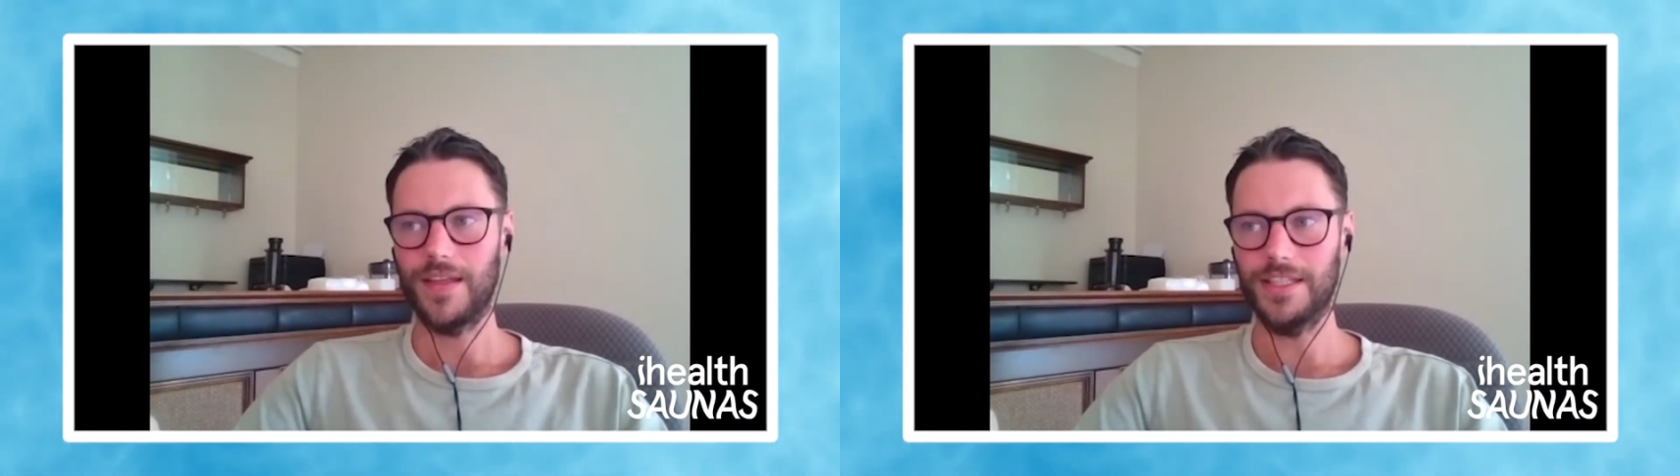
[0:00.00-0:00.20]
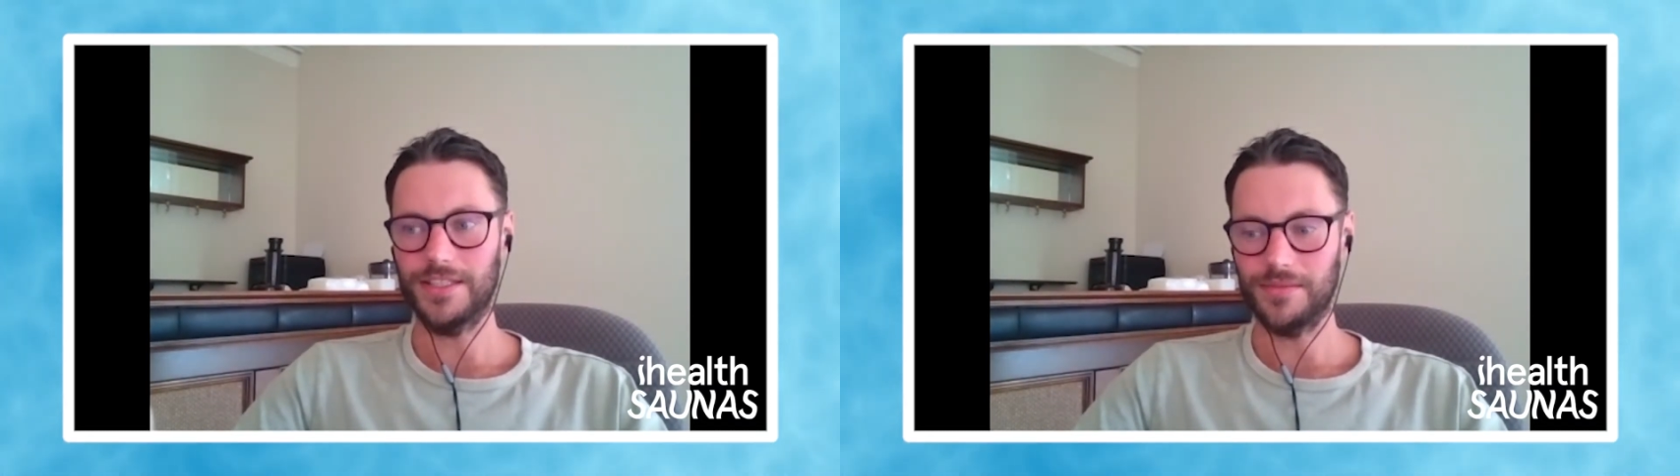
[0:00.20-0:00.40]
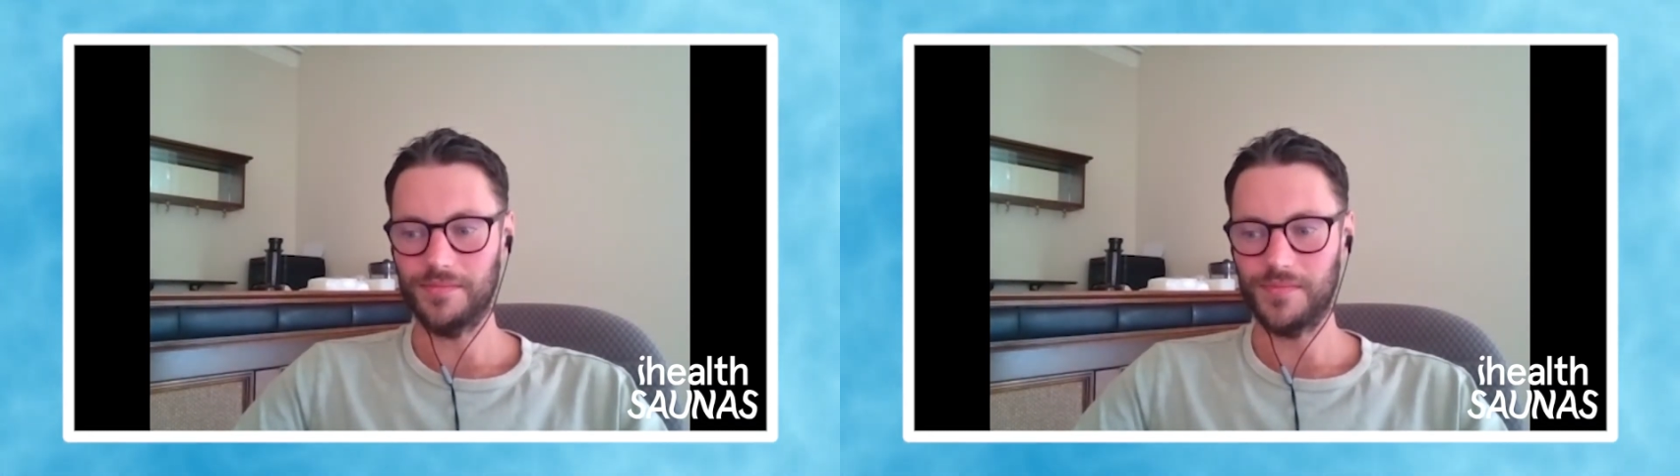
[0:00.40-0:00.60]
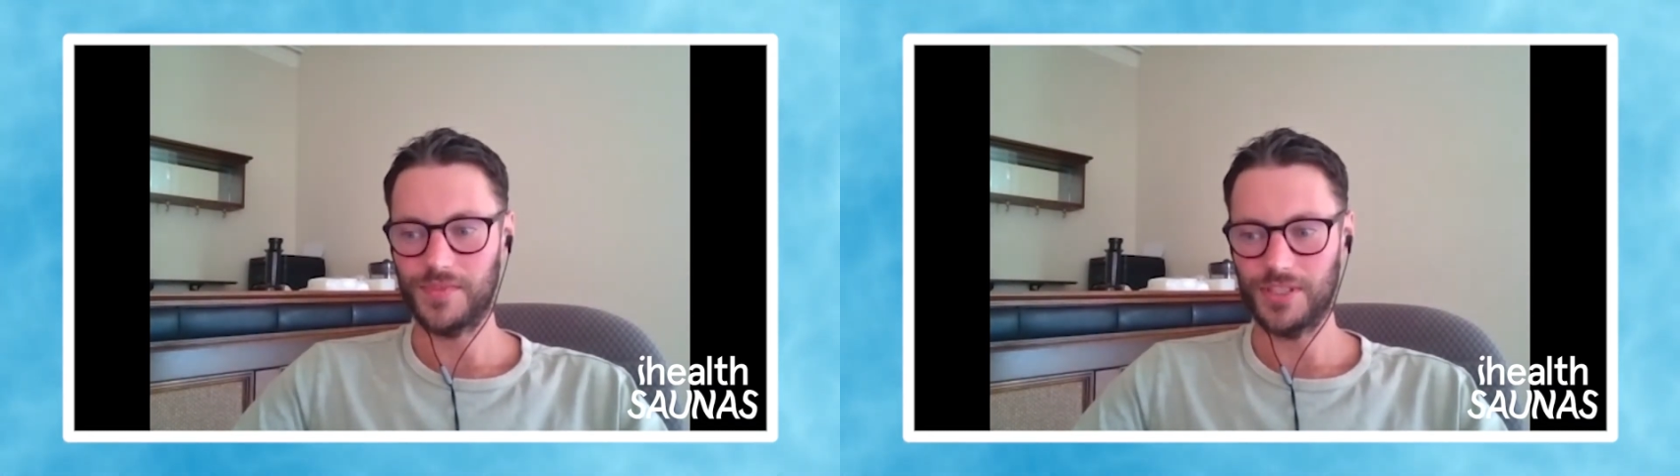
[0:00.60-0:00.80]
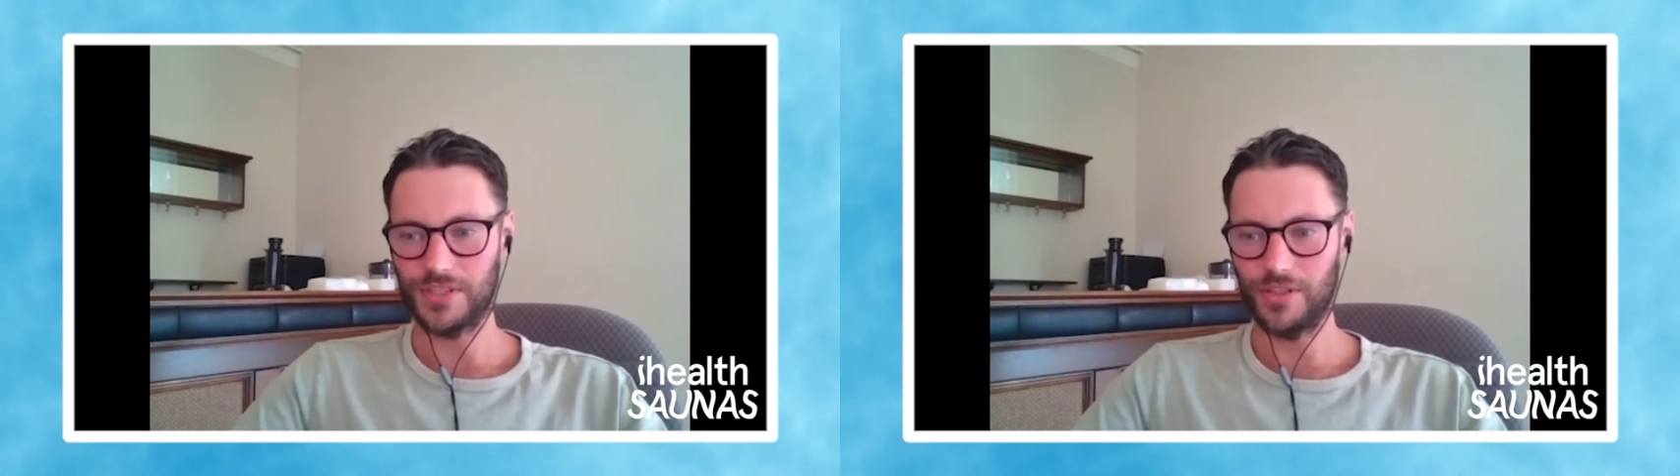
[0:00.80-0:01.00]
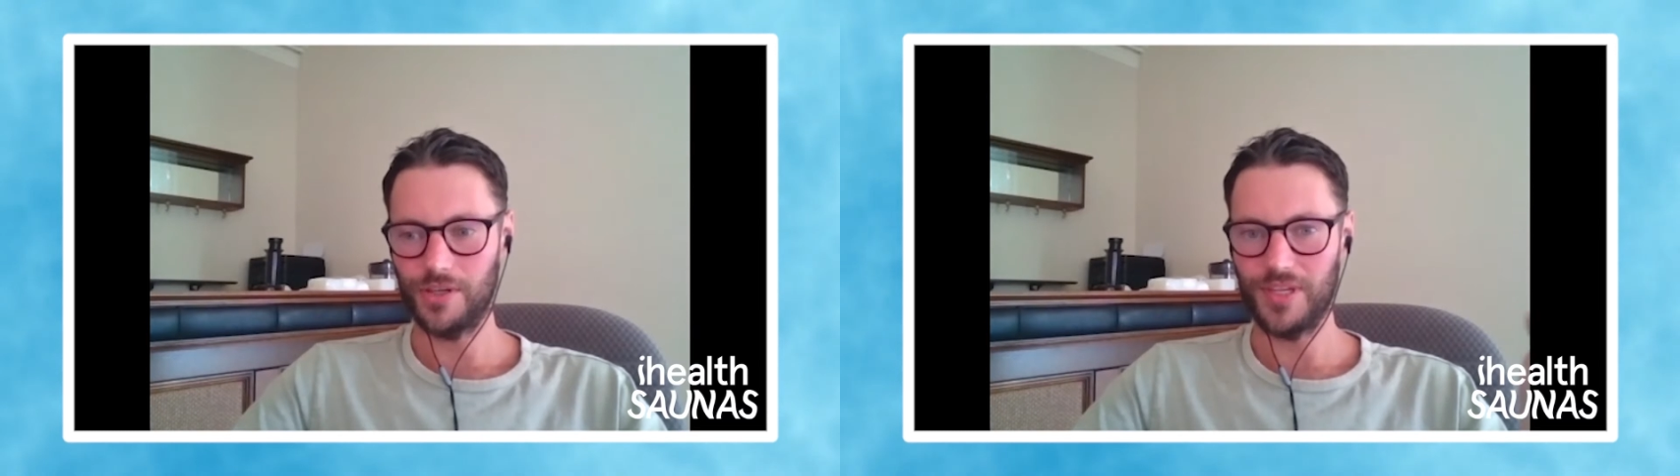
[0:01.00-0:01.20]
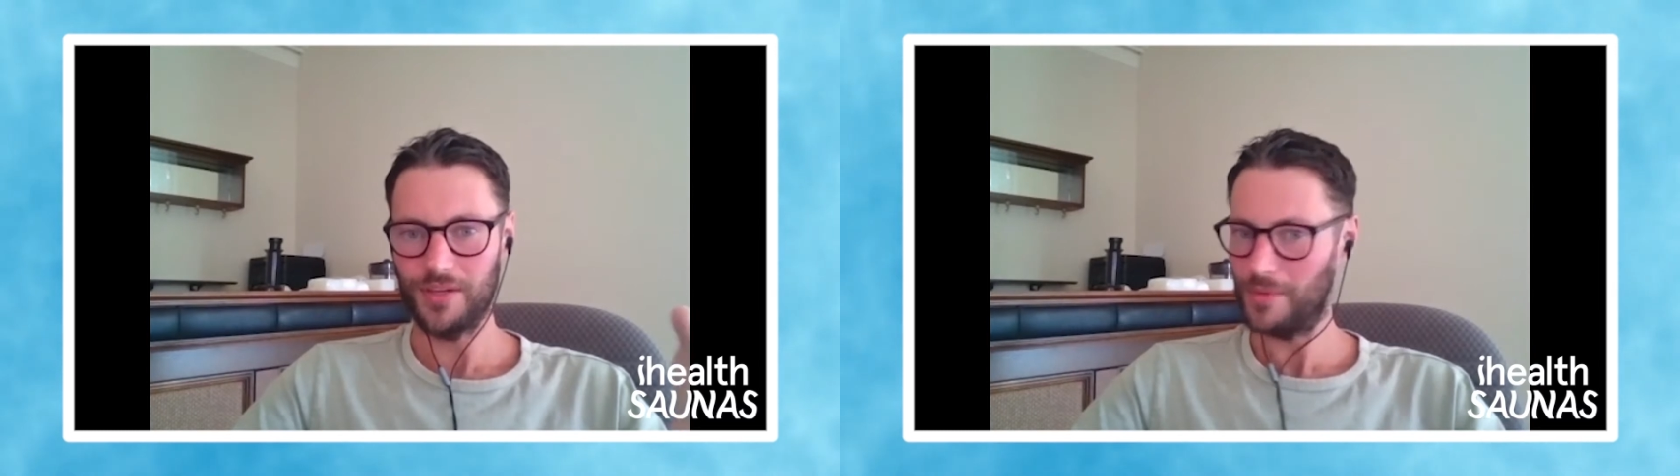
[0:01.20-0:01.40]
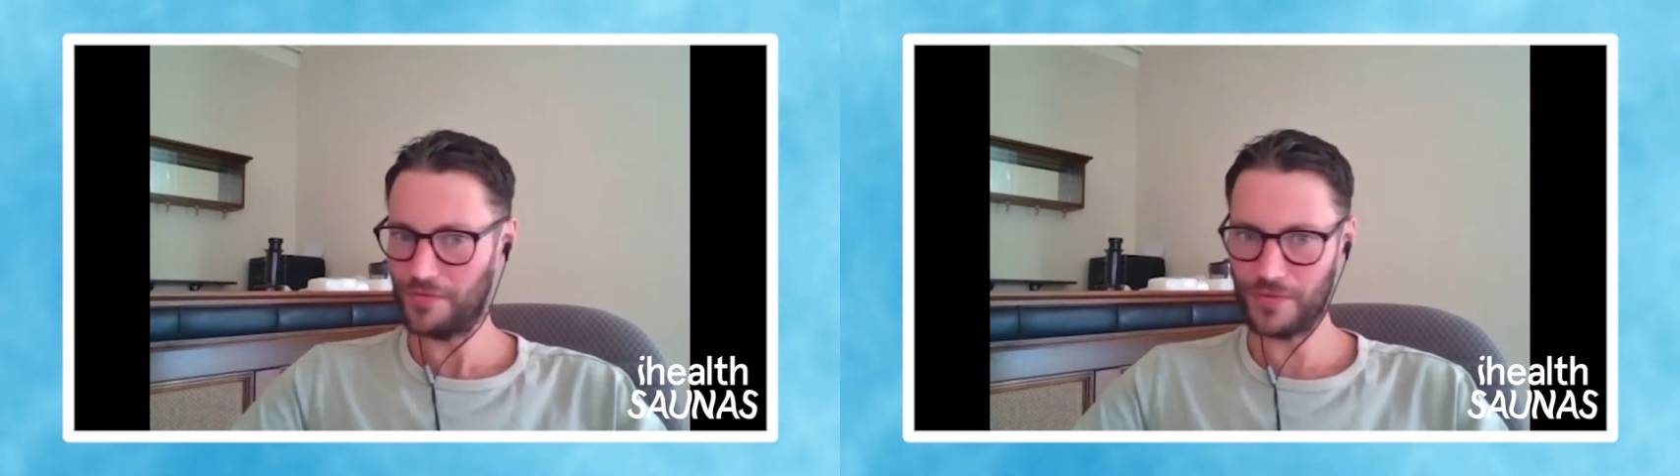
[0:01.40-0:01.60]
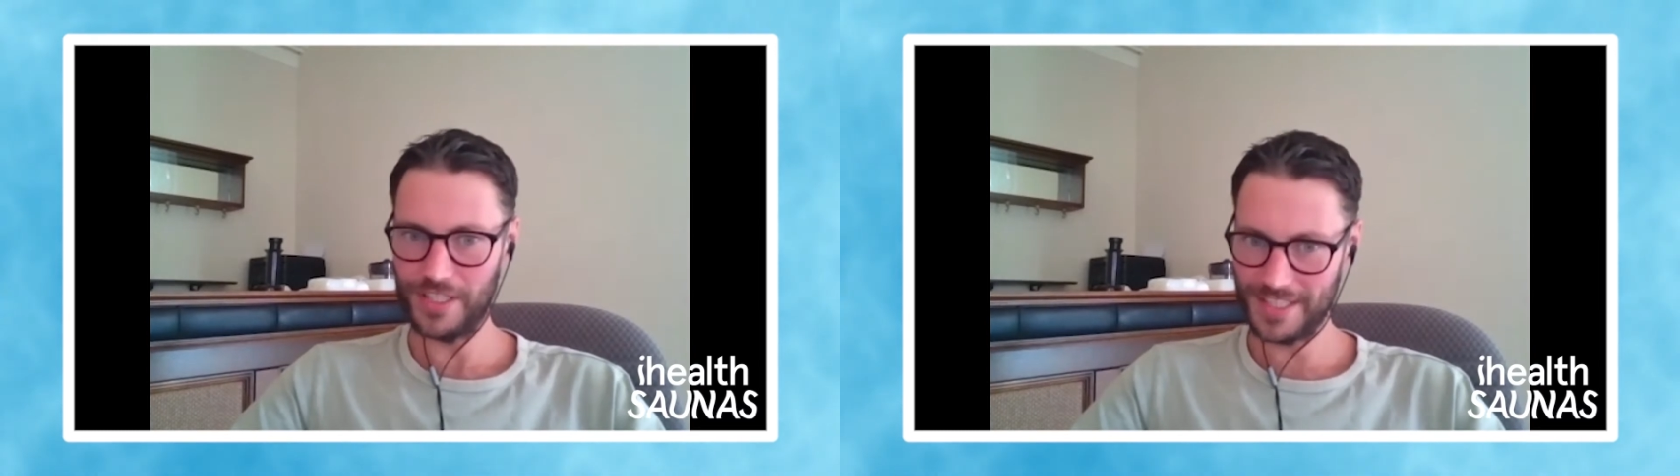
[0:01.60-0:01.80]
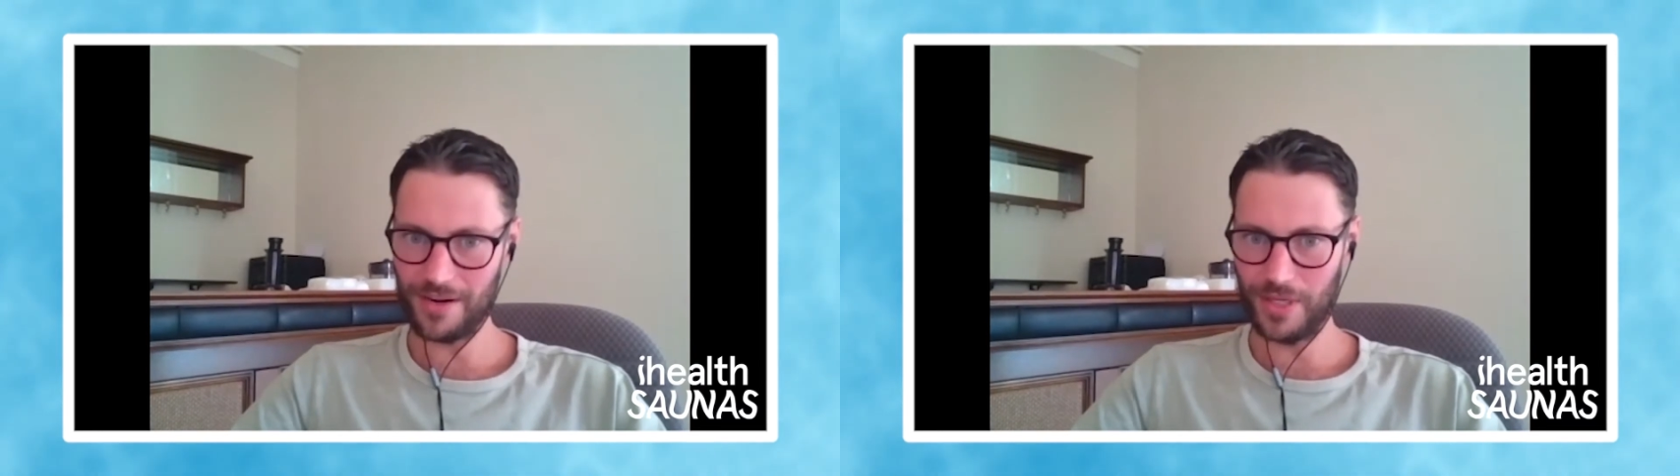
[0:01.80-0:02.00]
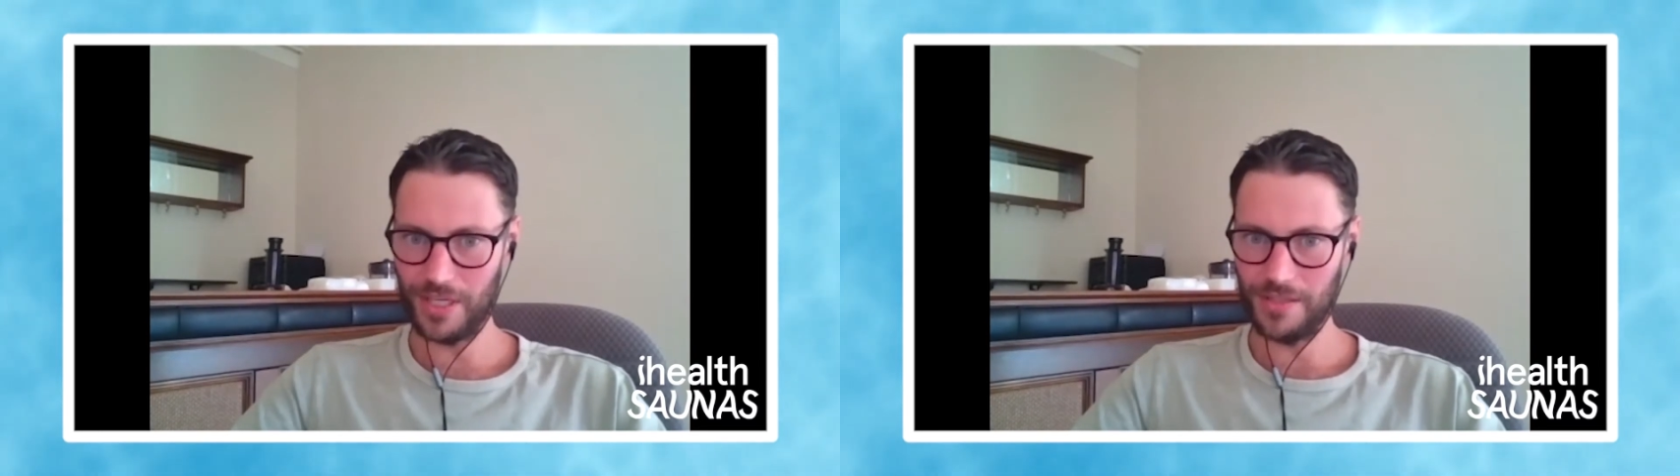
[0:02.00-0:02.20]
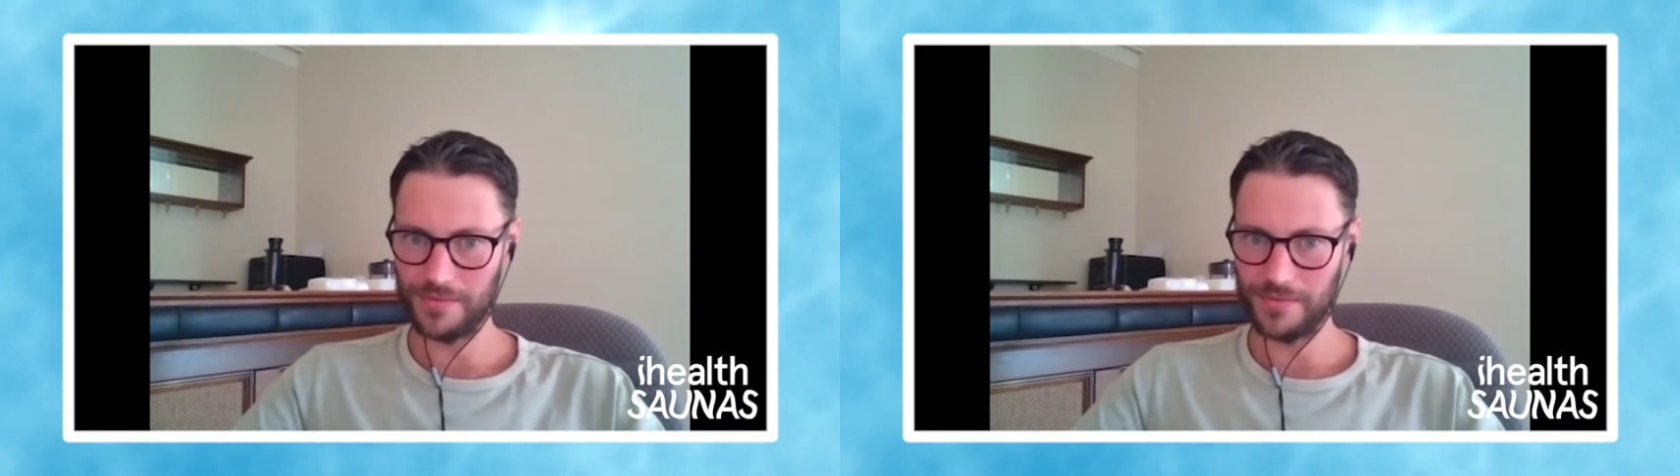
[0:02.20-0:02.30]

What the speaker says: and to sort of be a bit freaked out by